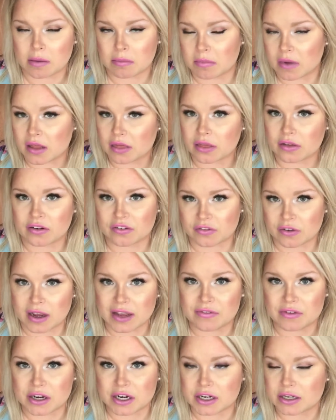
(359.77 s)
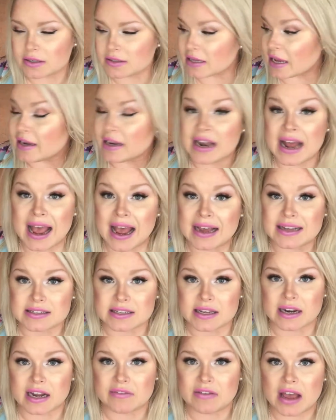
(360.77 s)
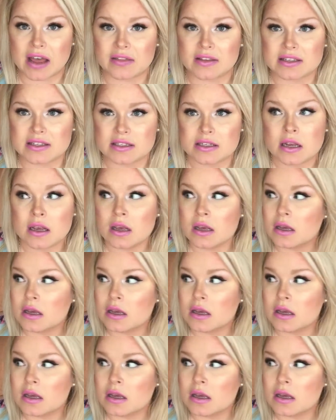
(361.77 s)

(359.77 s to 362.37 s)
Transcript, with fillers: a month, or five years. And it hasn't. I've had this